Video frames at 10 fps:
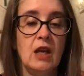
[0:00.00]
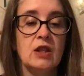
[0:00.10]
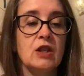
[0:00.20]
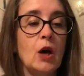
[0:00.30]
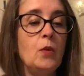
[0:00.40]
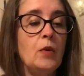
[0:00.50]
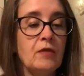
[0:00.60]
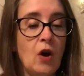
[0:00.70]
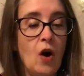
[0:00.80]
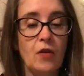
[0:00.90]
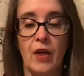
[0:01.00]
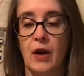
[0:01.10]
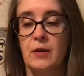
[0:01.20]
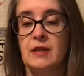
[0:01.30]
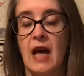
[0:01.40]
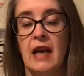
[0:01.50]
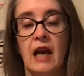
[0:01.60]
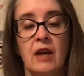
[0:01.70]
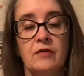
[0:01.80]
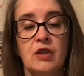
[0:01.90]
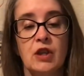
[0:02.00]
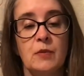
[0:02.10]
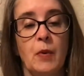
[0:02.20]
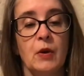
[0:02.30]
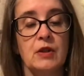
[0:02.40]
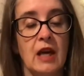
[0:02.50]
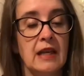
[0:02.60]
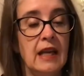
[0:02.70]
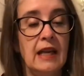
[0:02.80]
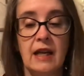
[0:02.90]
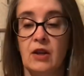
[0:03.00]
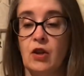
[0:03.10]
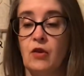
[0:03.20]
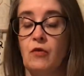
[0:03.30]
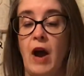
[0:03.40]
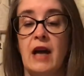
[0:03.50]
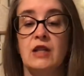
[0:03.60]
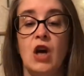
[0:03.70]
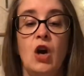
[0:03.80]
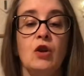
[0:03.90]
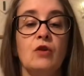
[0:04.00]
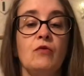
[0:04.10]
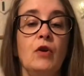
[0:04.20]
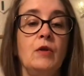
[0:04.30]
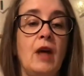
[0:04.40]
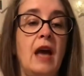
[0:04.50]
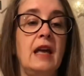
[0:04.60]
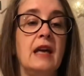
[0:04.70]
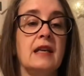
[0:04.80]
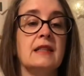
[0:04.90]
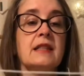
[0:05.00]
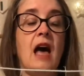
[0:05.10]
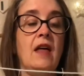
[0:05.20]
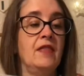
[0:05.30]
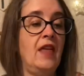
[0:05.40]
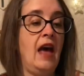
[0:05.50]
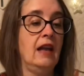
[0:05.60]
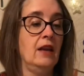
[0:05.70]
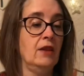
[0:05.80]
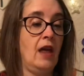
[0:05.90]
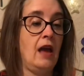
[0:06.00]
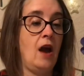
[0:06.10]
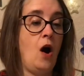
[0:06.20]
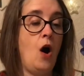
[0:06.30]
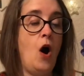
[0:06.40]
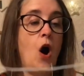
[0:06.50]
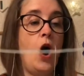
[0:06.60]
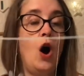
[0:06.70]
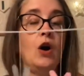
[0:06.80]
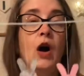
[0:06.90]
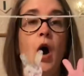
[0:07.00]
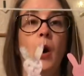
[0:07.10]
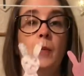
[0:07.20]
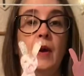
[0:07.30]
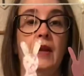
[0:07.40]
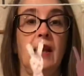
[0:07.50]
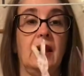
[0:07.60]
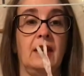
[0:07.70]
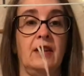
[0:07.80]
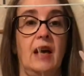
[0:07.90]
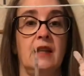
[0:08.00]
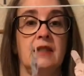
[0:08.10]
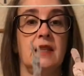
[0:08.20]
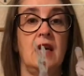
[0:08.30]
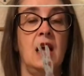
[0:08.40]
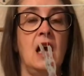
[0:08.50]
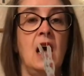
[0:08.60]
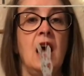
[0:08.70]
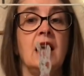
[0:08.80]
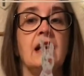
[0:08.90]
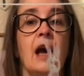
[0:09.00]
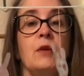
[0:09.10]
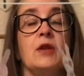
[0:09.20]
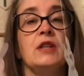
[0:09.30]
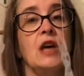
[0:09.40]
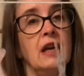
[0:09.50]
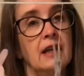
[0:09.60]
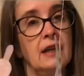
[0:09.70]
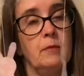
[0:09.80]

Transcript: So we've got those, and I have just put a needle and thread through their ears, and then they are hung up like that. Now the tiny little